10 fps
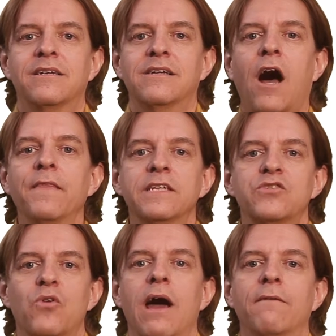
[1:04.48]
On this
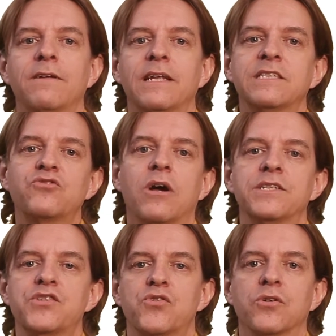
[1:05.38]
graph, let's draw a
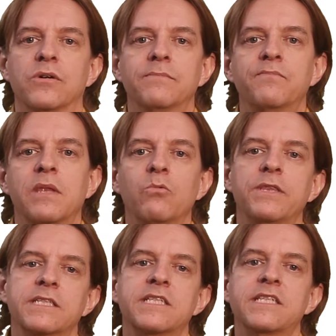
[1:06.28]
circle, with
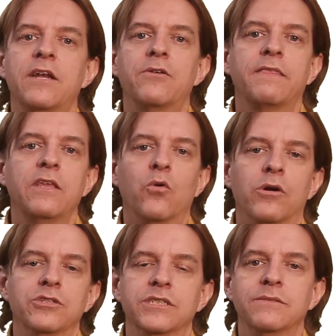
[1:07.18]
its center at the
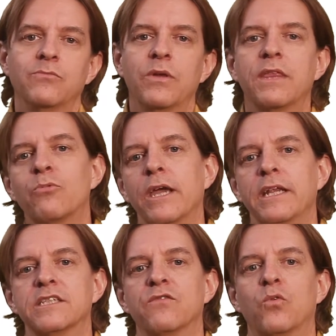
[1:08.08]
origin, with a
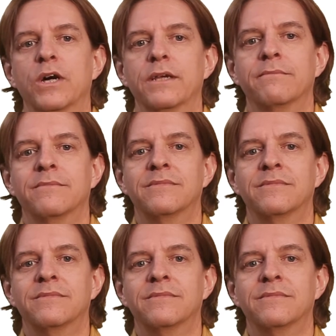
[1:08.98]
radius of 1.